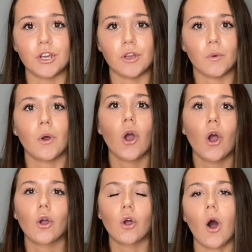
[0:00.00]
you,
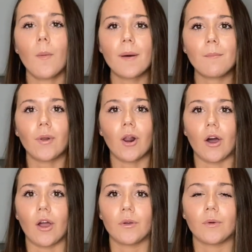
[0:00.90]
comment
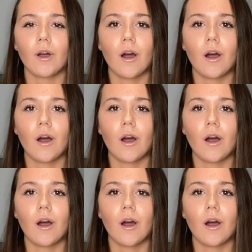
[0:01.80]
below.